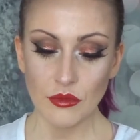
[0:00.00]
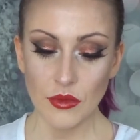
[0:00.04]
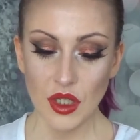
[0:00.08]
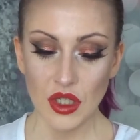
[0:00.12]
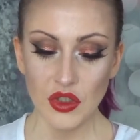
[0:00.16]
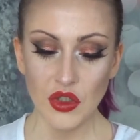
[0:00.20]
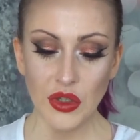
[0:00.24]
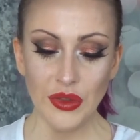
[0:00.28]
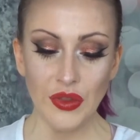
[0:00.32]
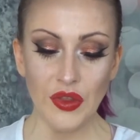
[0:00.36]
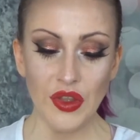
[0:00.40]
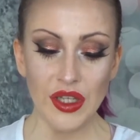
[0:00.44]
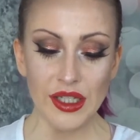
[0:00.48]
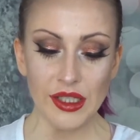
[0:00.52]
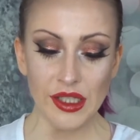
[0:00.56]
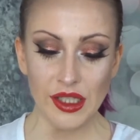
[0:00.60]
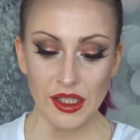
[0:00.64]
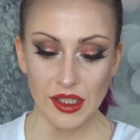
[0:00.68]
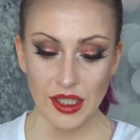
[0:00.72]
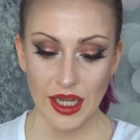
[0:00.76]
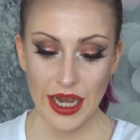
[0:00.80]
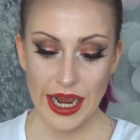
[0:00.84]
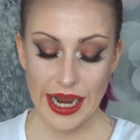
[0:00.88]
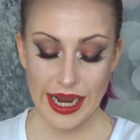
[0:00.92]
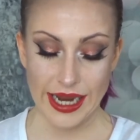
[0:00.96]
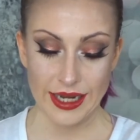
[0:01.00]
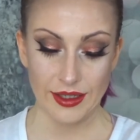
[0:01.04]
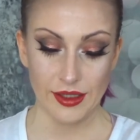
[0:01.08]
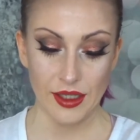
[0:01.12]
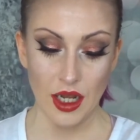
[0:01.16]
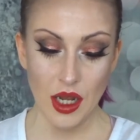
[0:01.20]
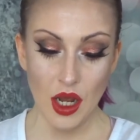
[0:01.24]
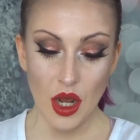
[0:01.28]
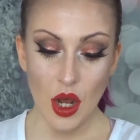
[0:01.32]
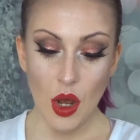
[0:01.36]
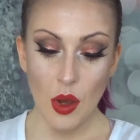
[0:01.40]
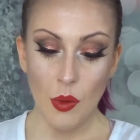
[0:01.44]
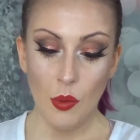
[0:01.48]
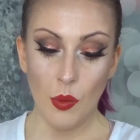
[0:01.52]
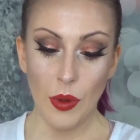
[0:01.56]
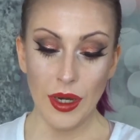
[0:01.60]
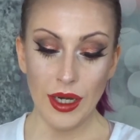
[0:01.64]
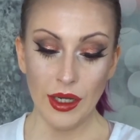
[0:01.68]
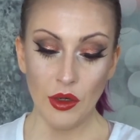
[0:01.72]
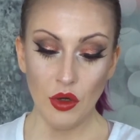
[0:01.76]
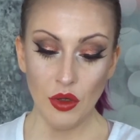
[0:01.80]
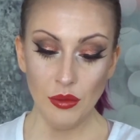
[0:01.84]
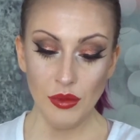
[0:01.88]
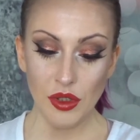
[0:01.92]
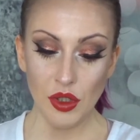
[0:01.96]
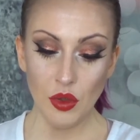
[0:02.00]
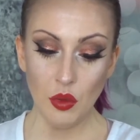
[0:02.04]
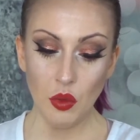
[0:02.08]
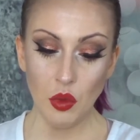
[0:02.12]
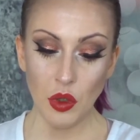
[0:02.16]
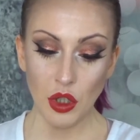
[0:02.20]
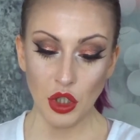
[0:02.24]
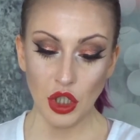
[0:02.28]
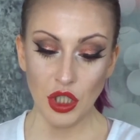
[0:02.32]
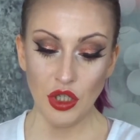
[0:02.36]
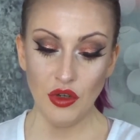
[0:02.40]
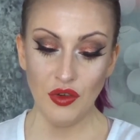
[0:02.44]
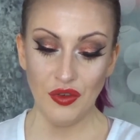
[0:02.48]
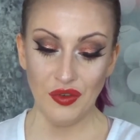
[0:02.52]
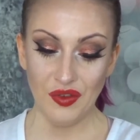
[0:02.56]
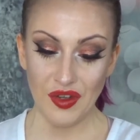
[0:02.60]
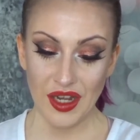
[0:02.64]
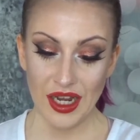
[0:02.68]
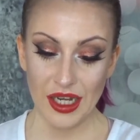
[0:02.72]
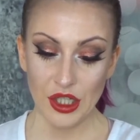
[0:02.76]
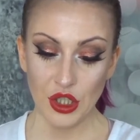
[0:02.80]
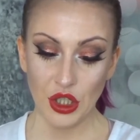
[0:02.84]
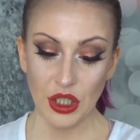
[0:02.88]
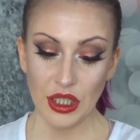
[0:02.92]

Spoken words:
So this says, when it comes to washing your face,